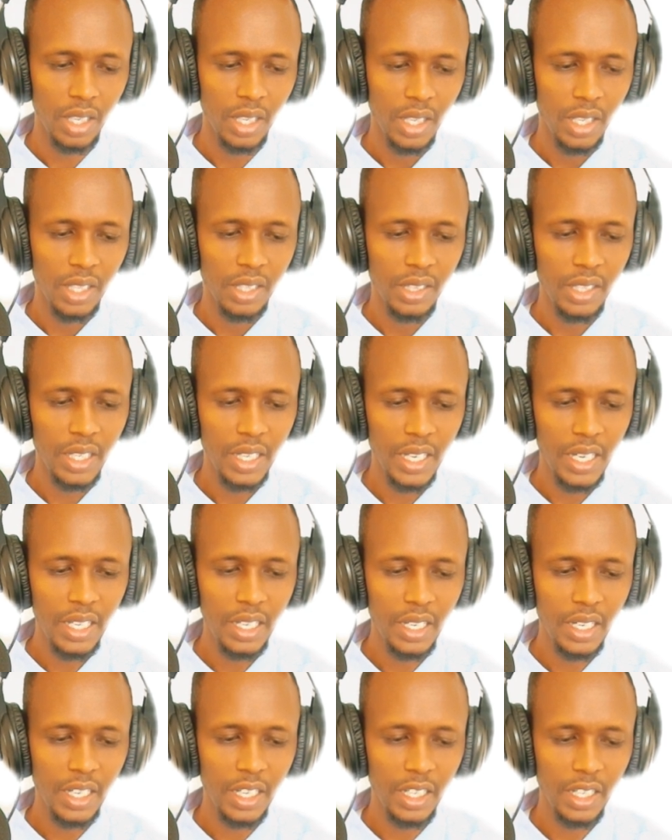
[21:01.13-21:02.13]
The
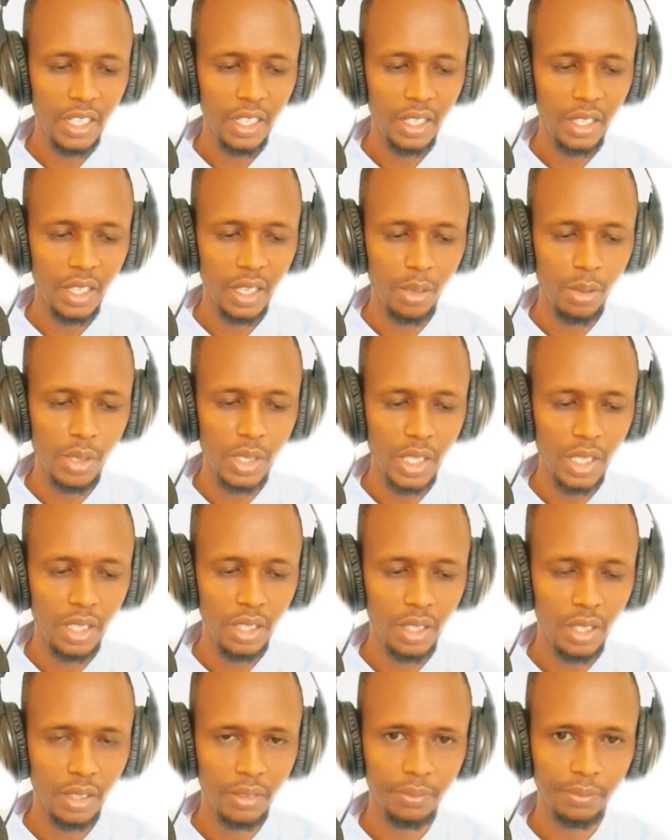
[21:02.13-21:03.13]
900,000,
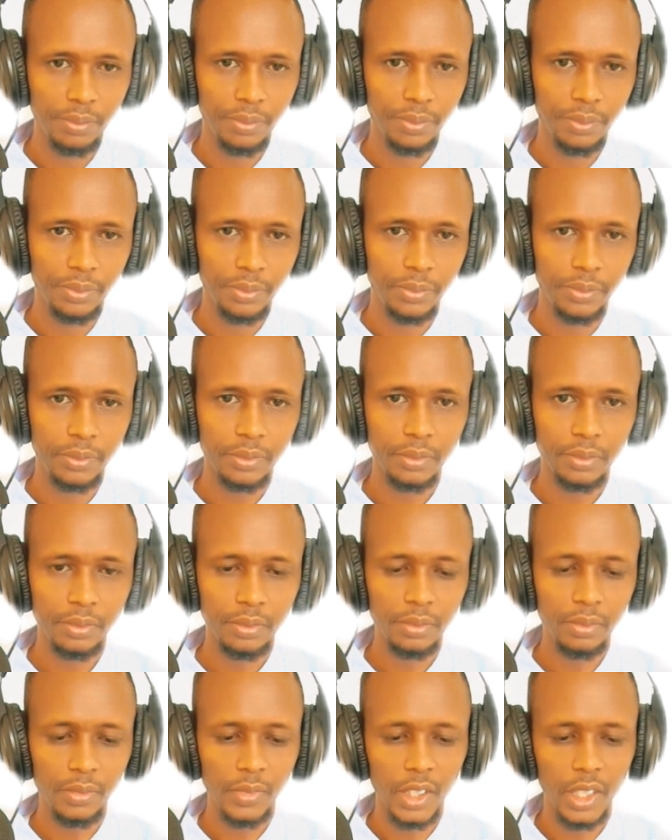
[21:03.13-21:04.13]

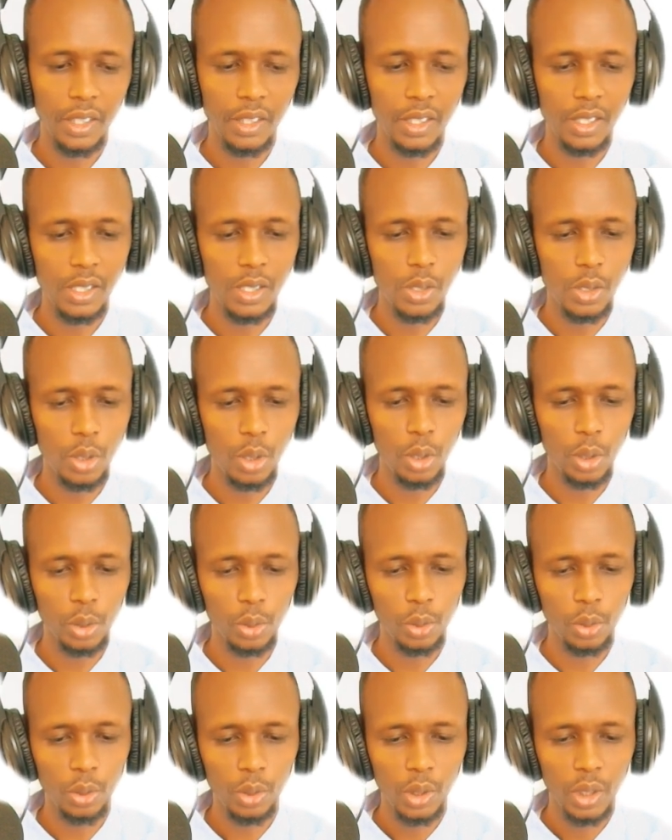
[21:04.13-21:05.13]
this is equal
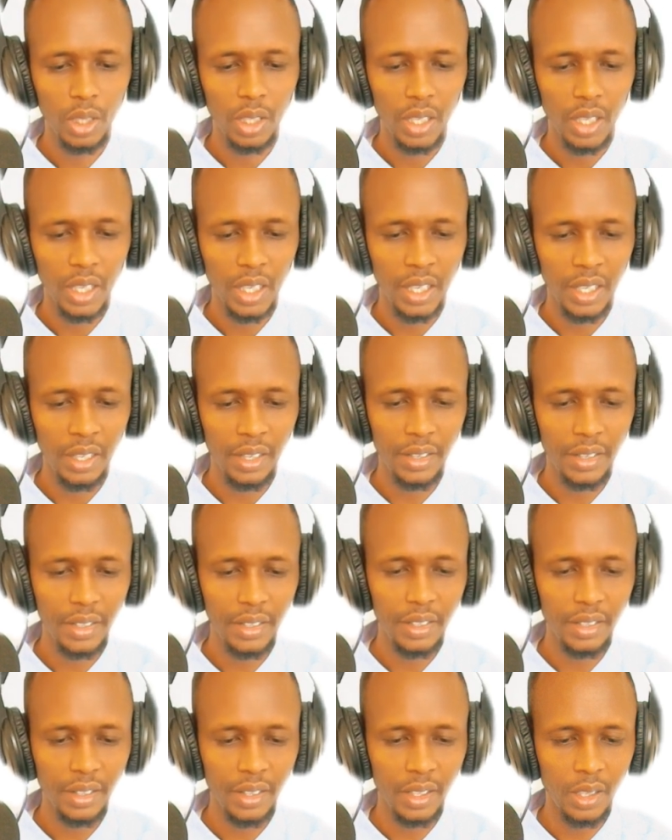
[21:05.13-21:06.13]
to
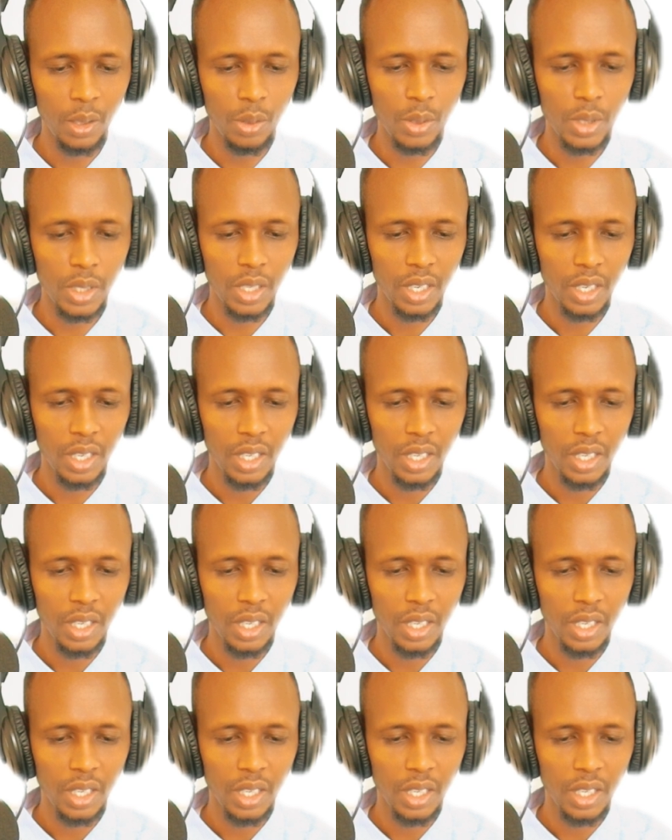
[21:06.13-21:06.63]
100,000.